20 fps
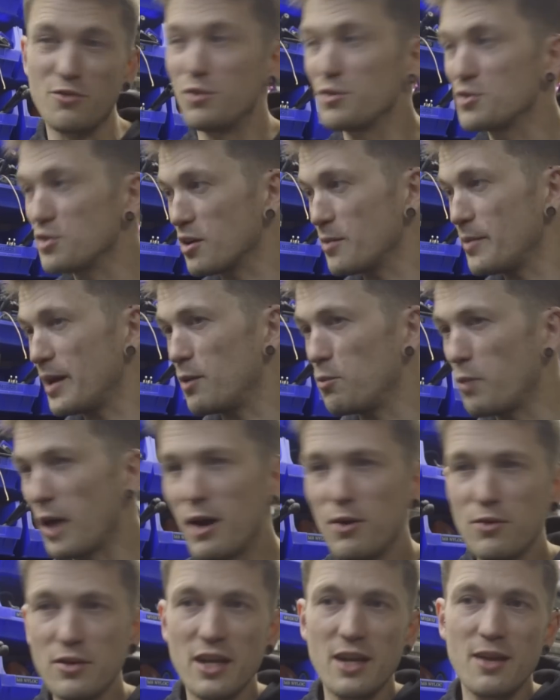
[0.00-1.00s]
We'll talk about
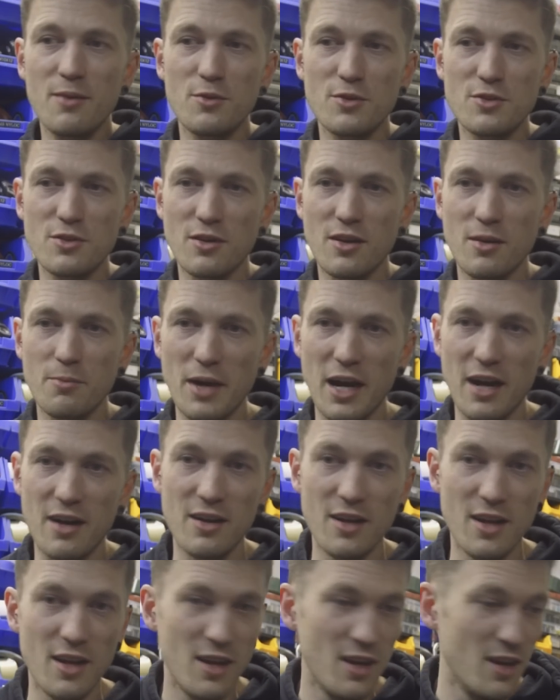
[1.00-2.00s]
welding. We'll talk about,
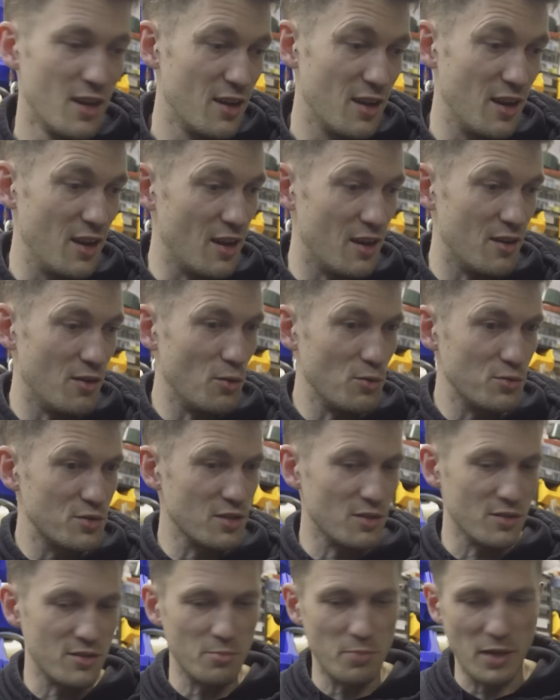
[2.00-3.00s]
you know, all
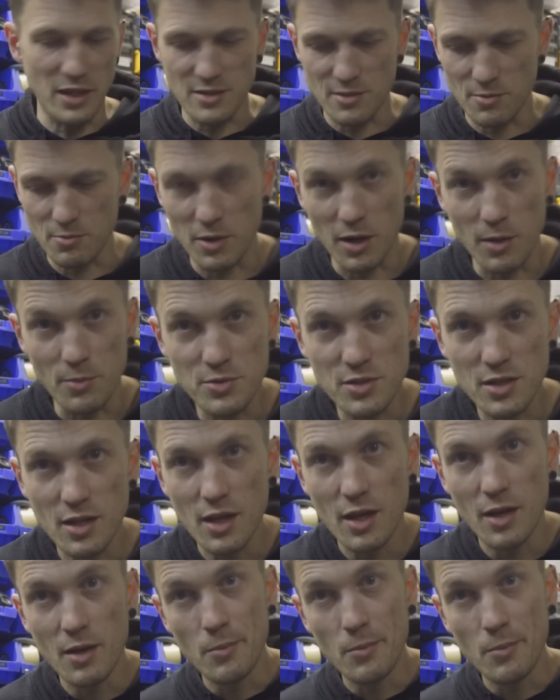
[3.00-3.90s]
sorts of bits and bobs.